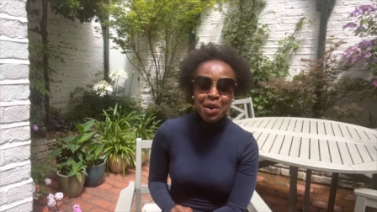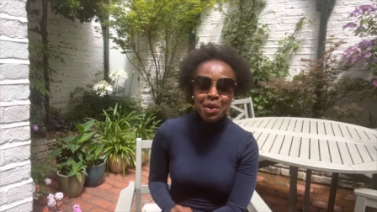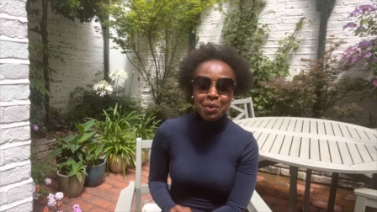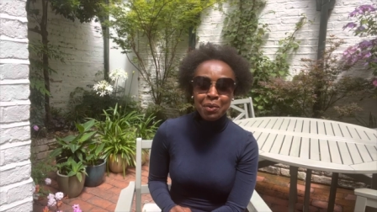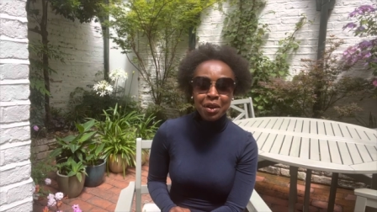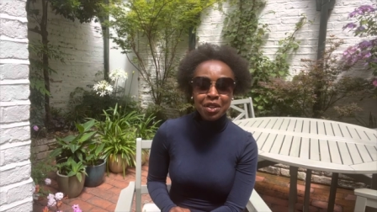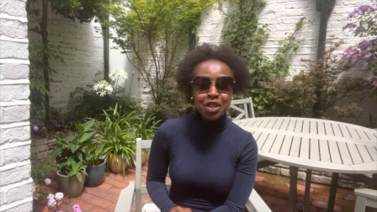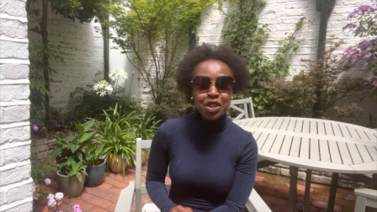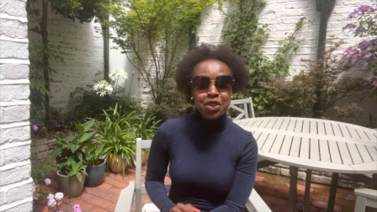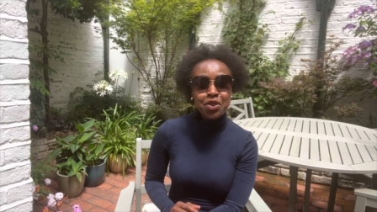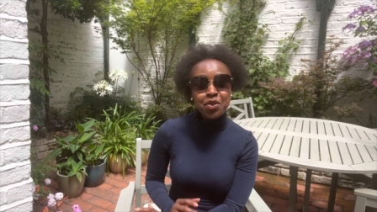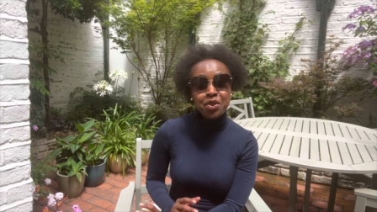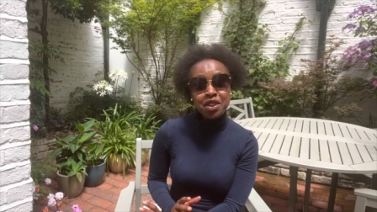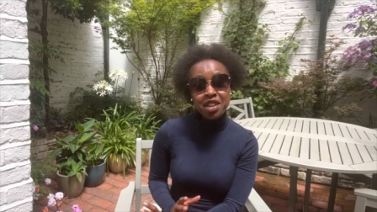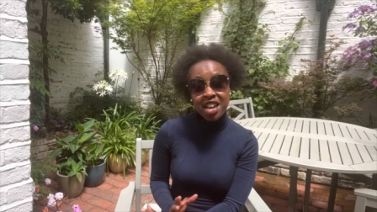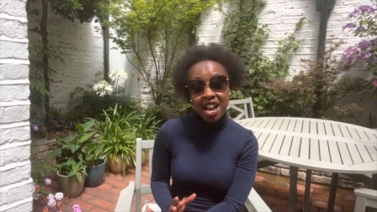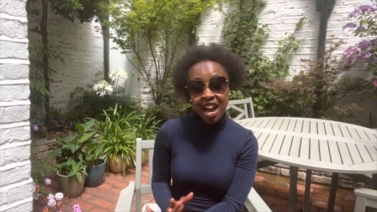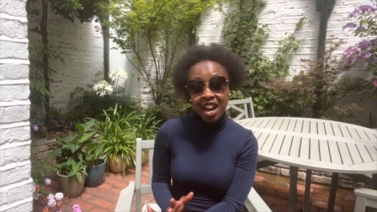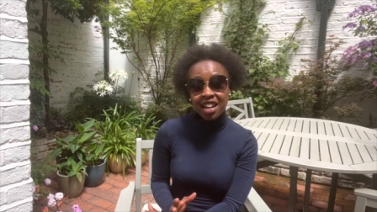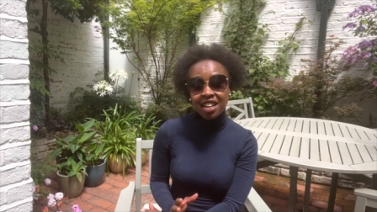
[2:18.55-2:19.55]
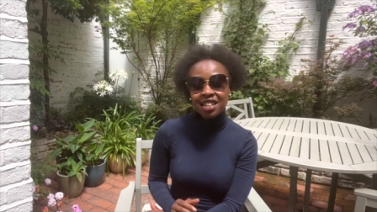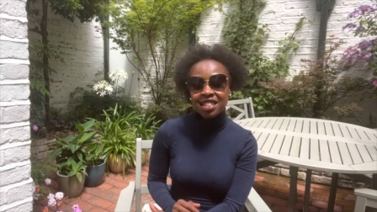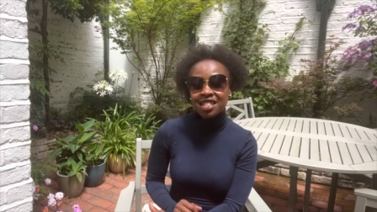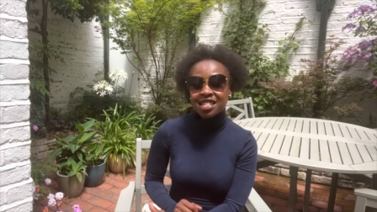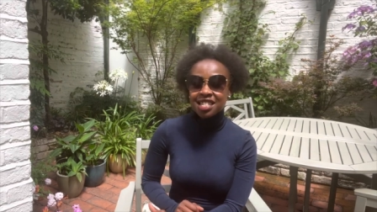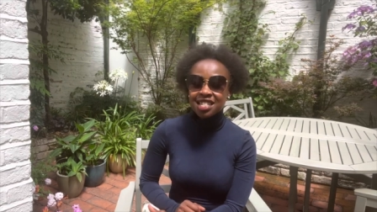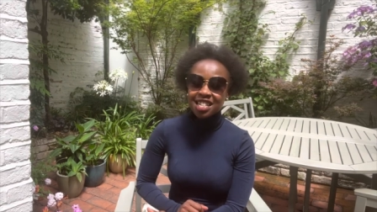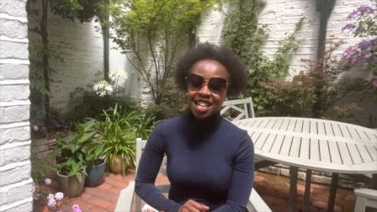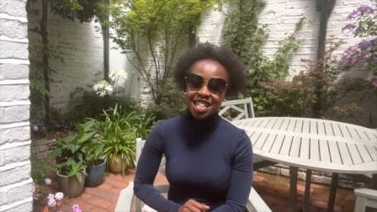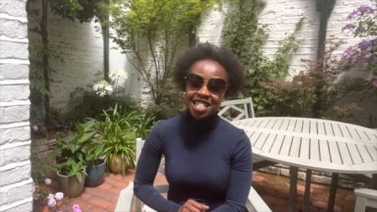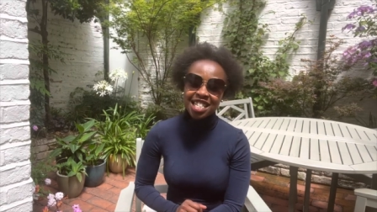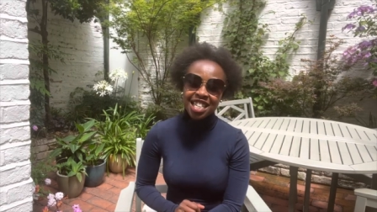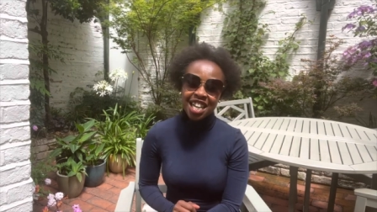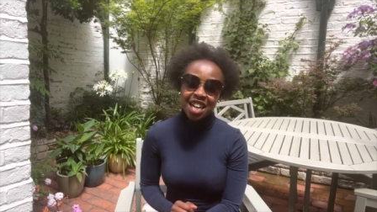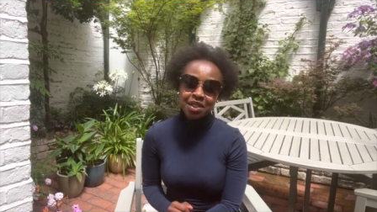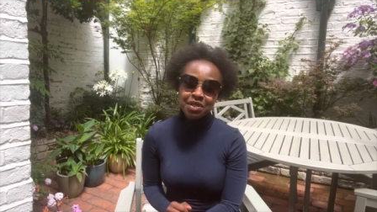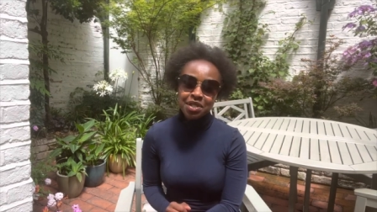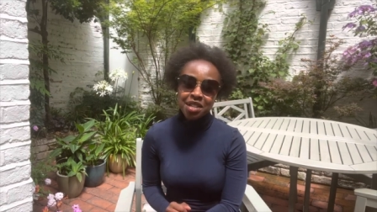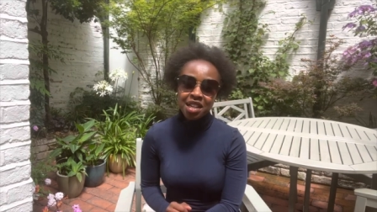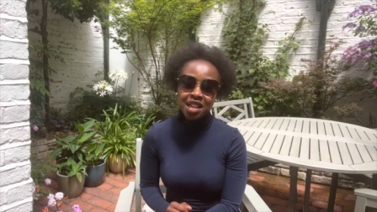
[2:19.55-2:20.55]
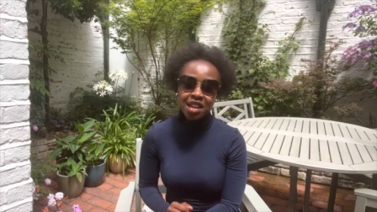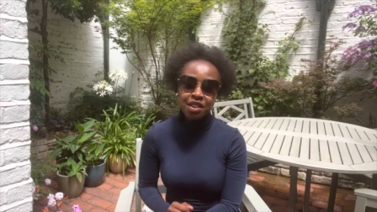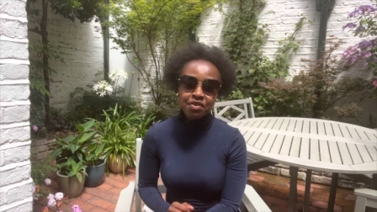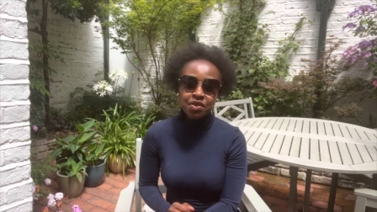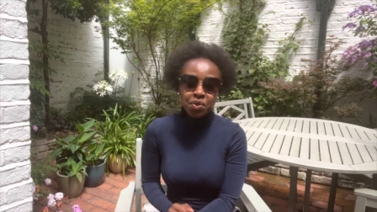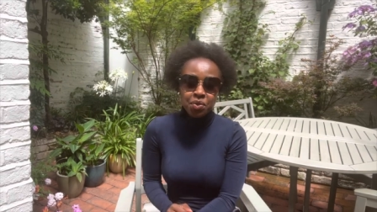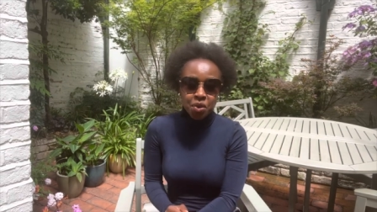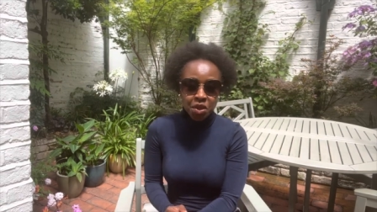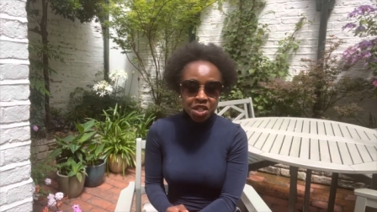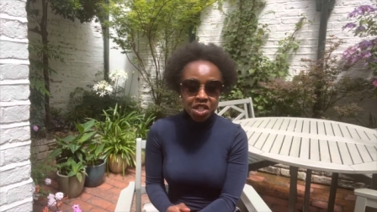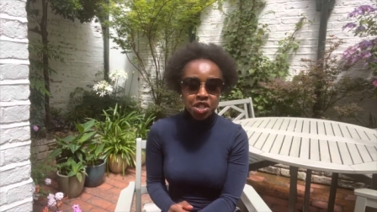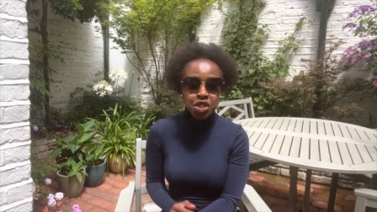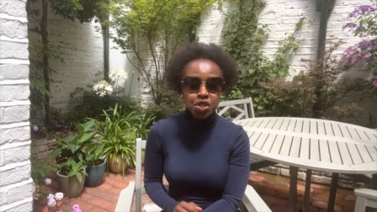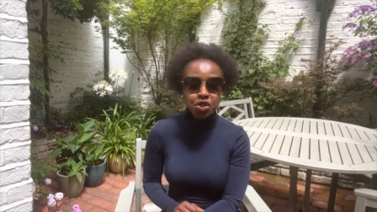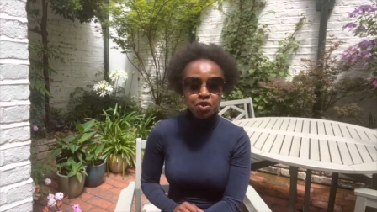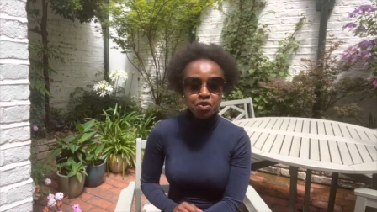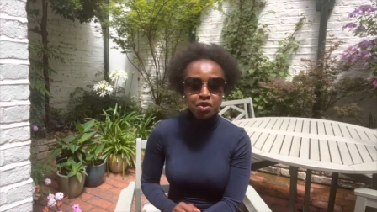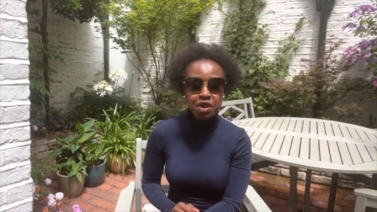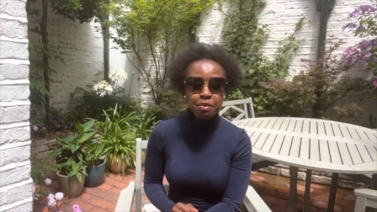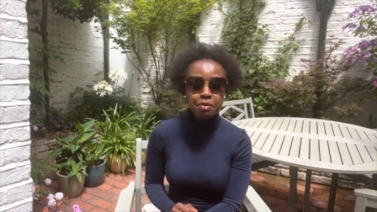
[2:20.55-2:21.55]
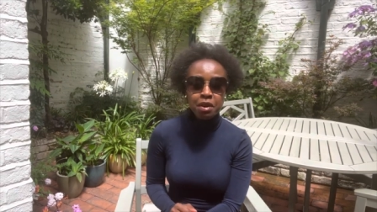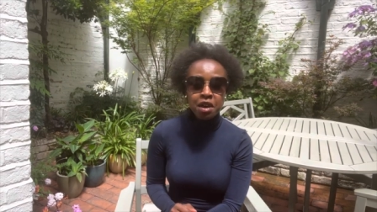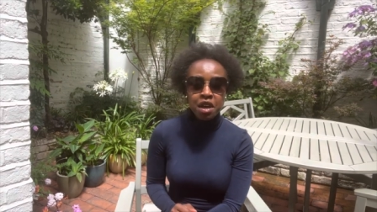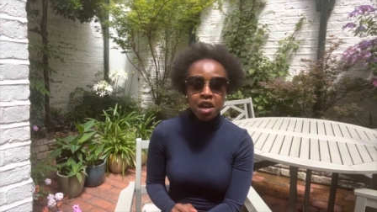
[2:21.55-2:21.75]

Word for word: whether you're young and starting out in life and wanting to reap